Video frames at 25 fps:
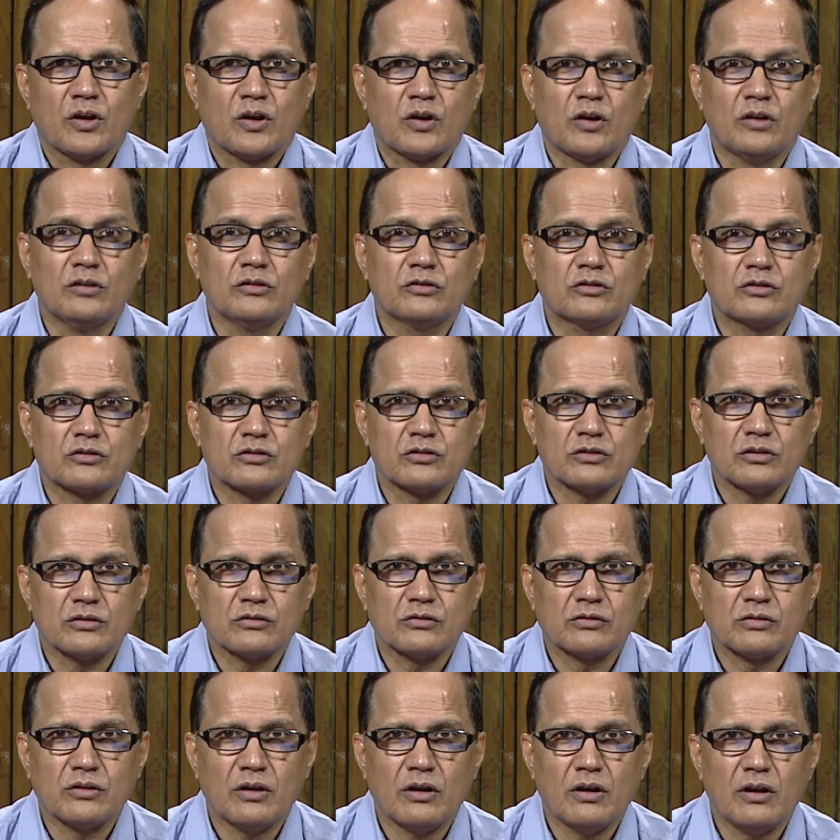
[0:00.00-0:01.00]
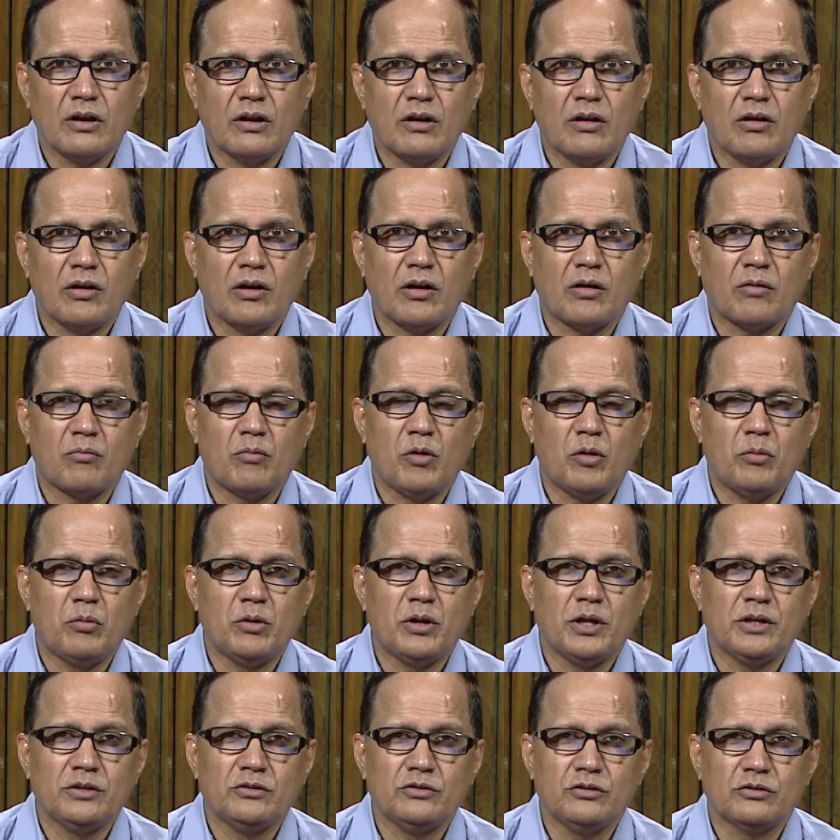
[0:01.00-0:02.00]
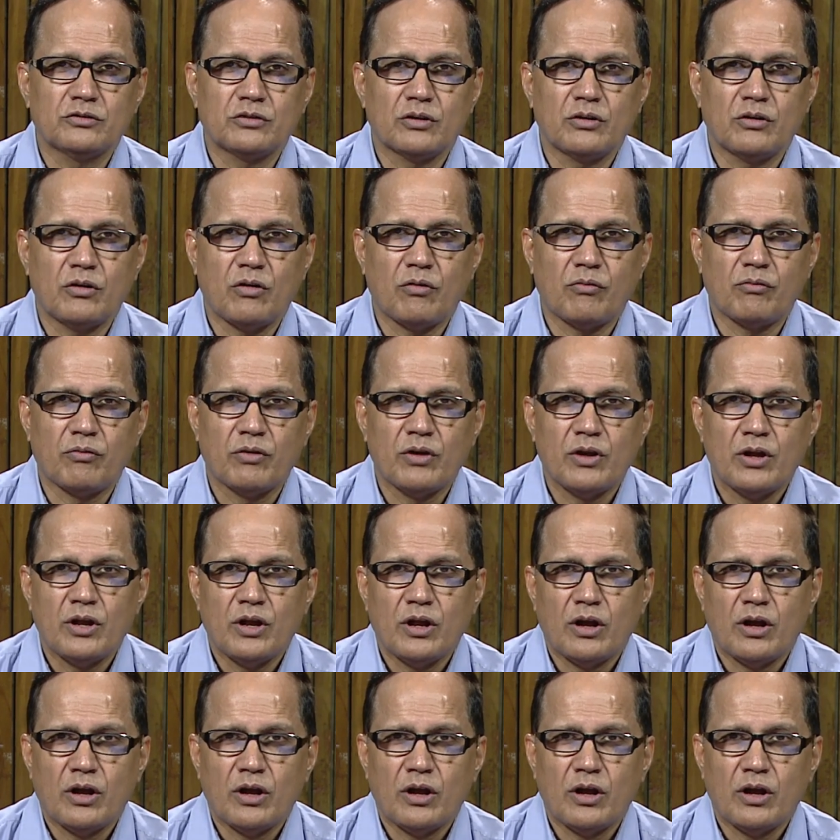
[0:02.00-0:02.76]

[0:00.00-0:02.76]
construction, mobilization of